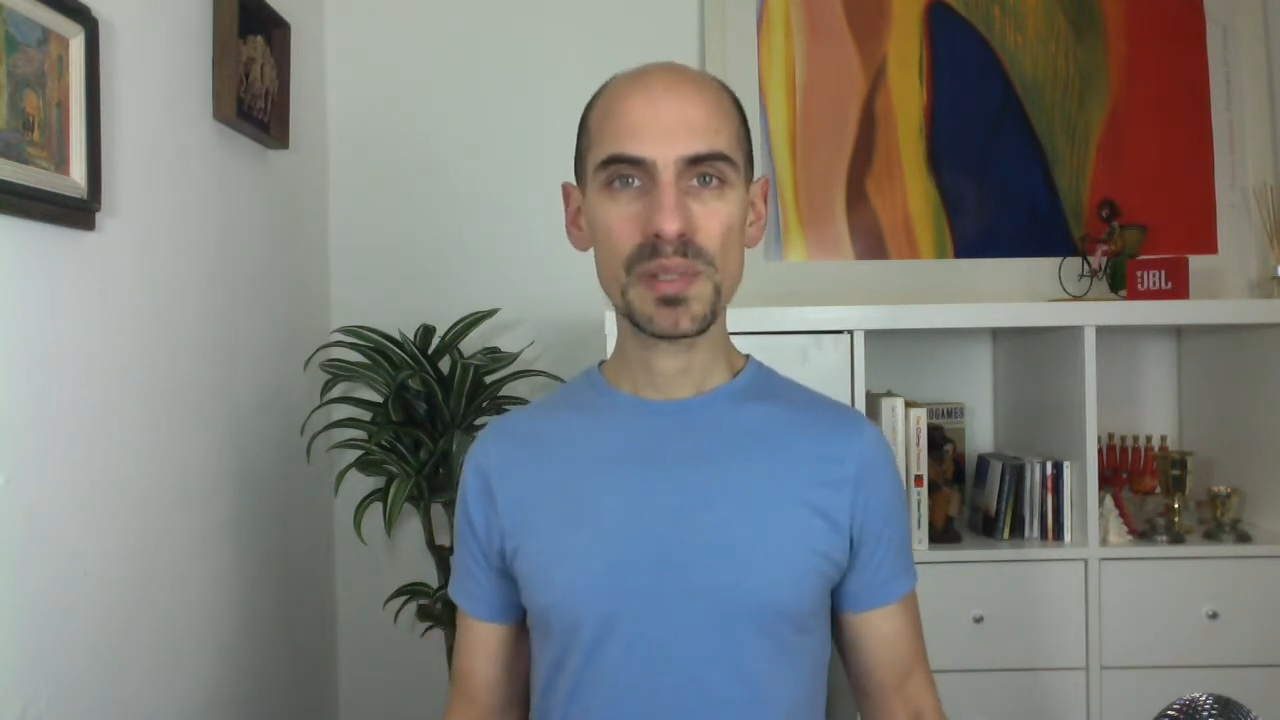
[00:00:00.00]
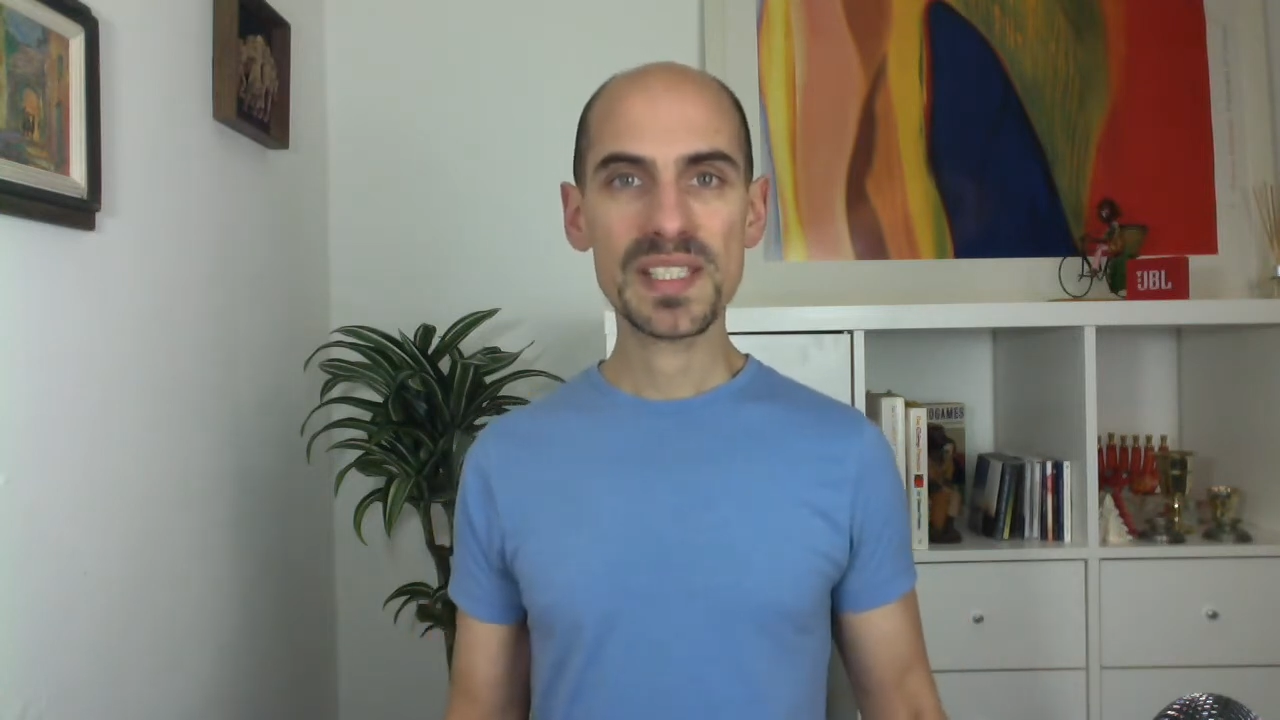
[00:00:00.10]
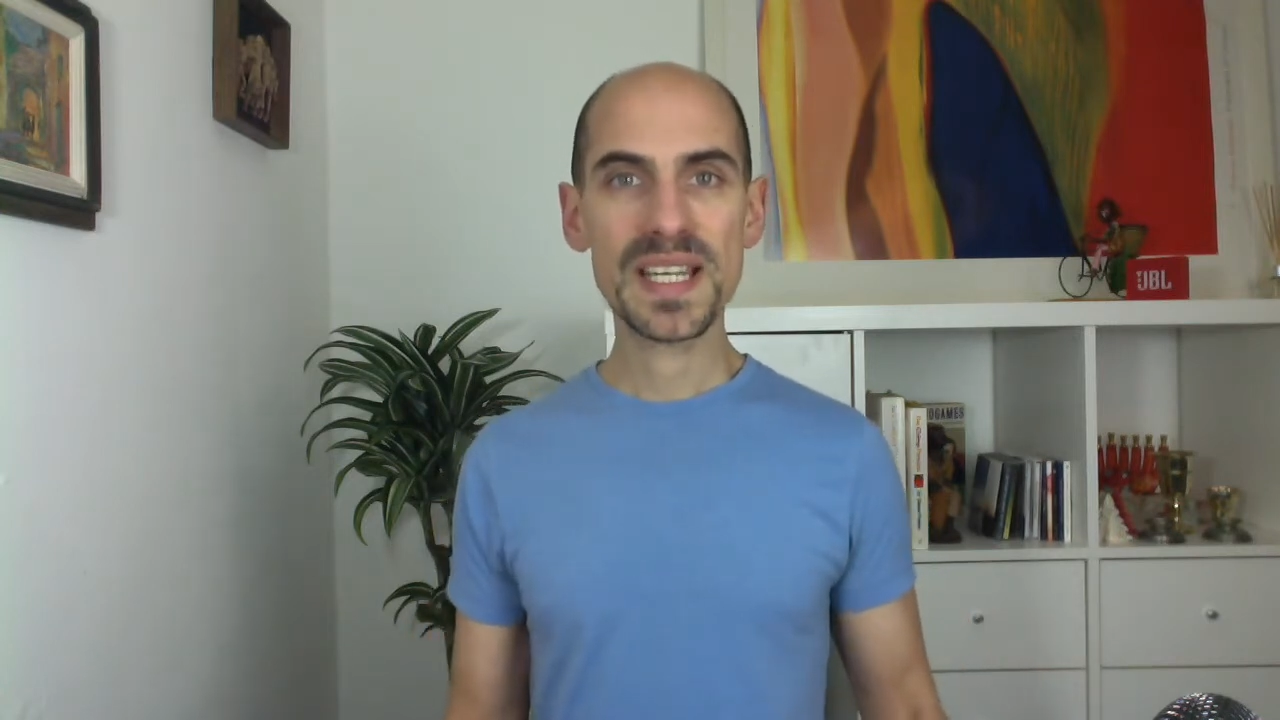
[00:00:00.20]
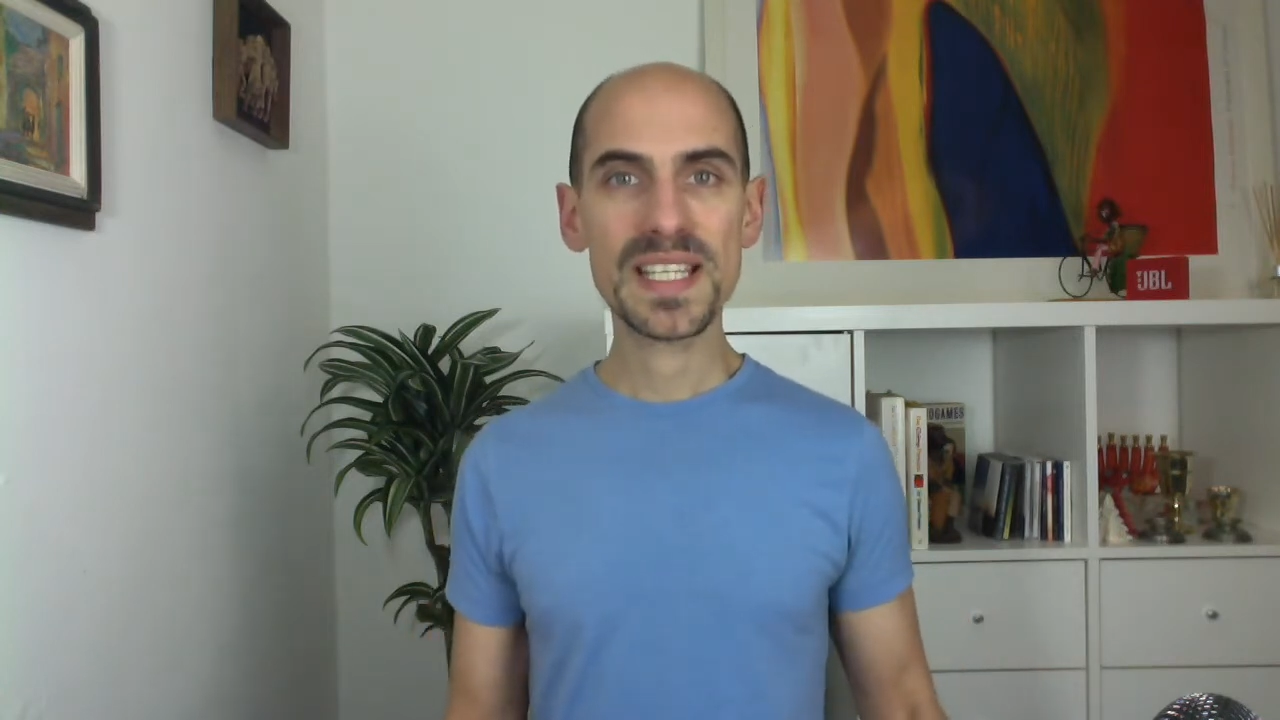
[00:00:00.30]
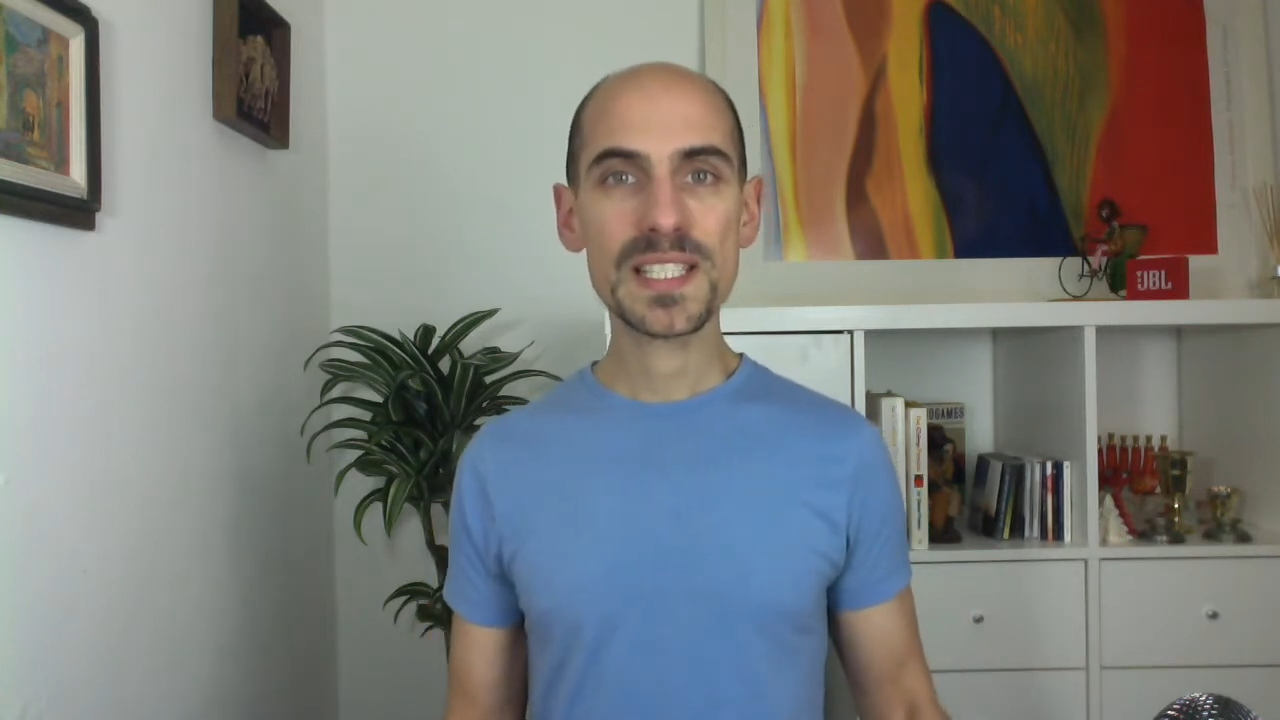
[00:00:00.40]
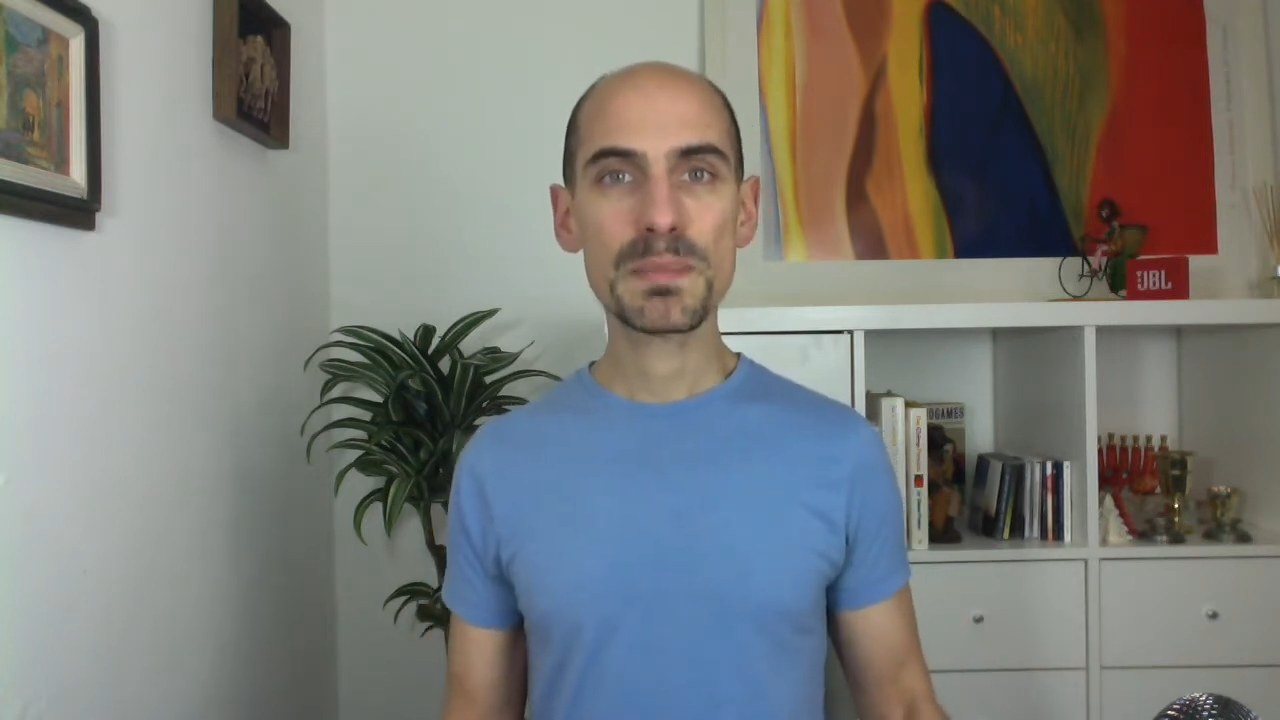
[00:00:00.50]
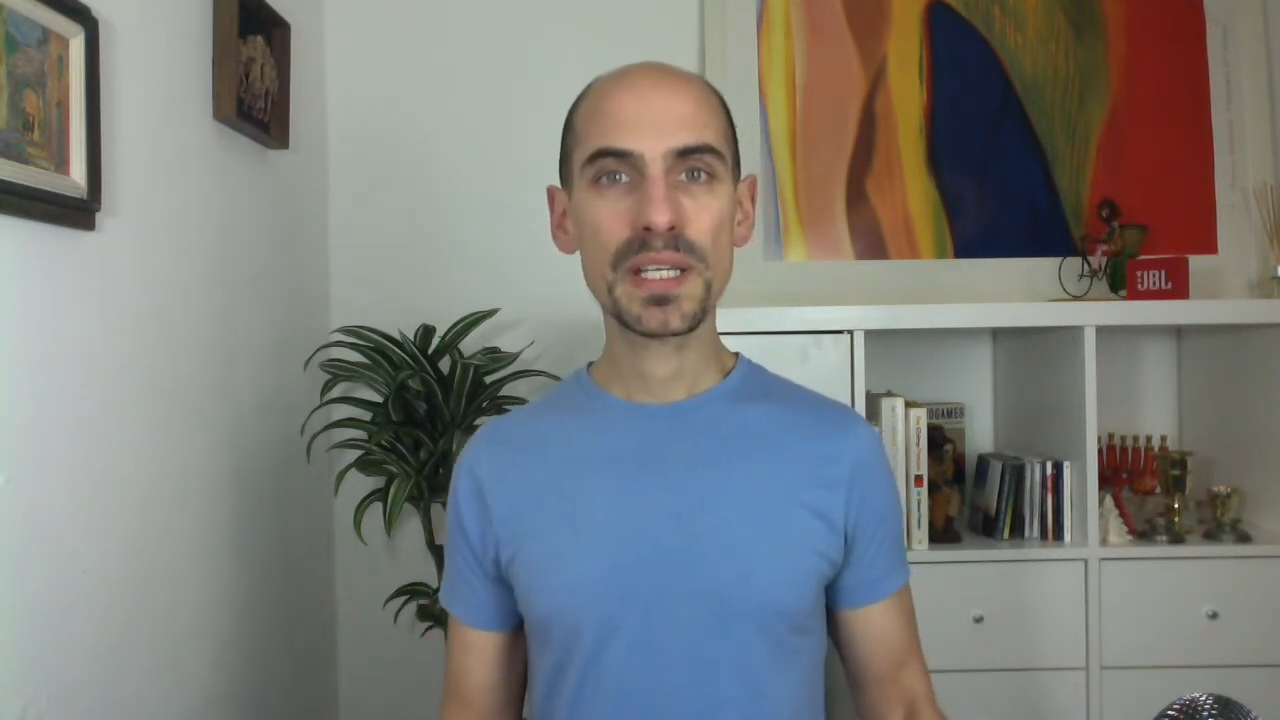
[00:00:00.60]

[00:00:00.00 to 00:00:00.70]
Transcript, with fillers: business